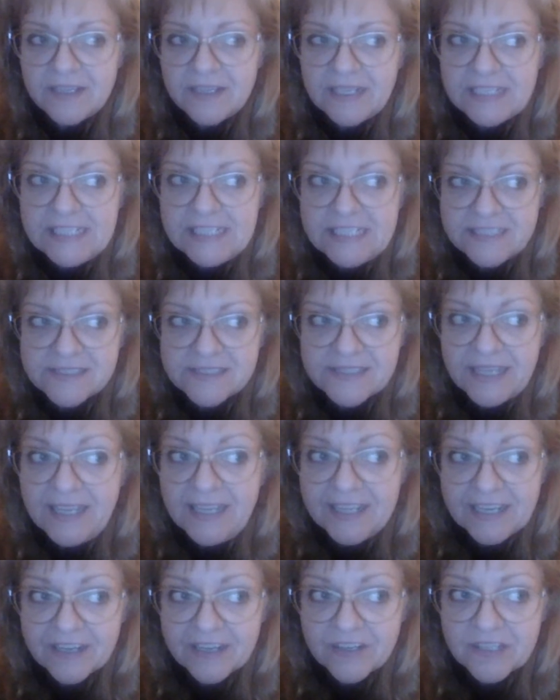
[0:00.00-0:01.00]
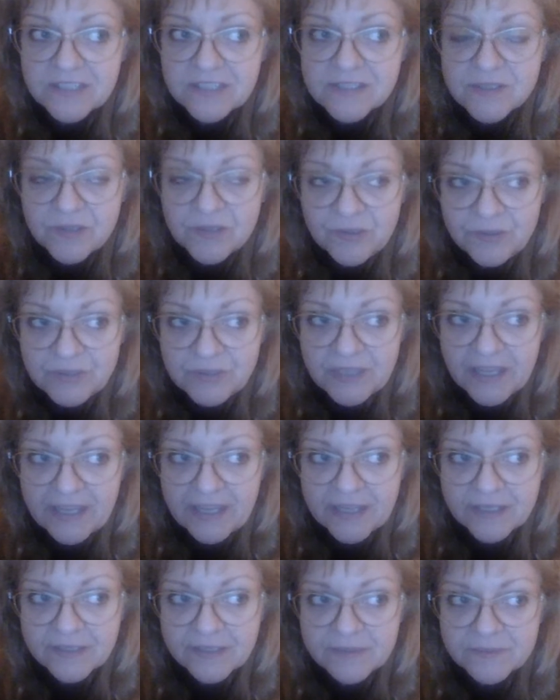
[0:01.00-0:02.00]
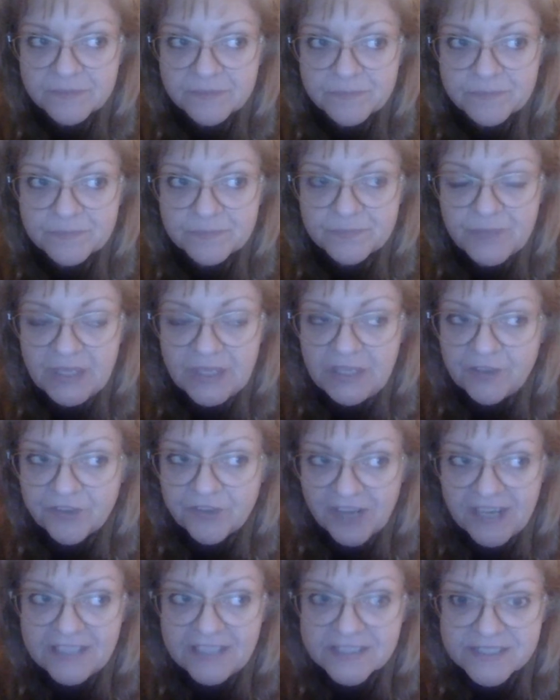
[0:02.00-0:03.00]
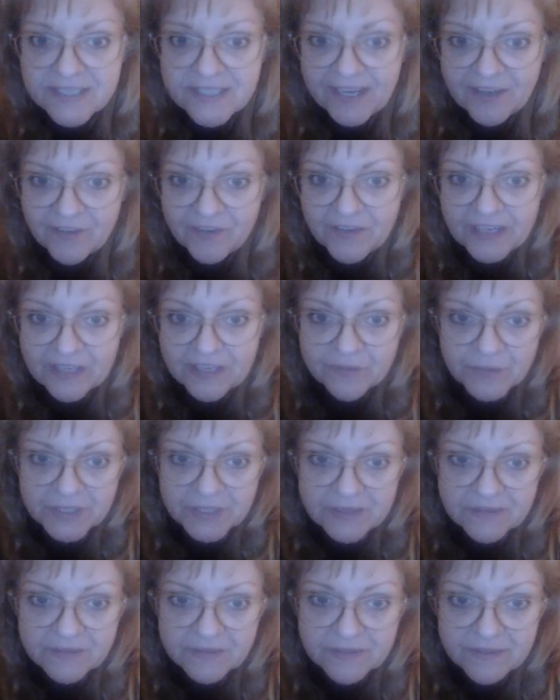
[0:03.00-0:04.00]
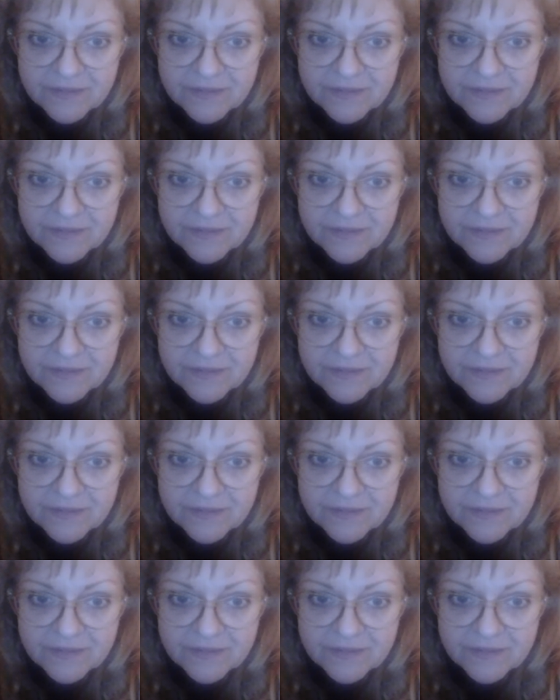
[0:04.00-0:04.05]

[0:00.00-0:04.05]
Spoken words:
And he said Eric Sloan, like, he credits Eric with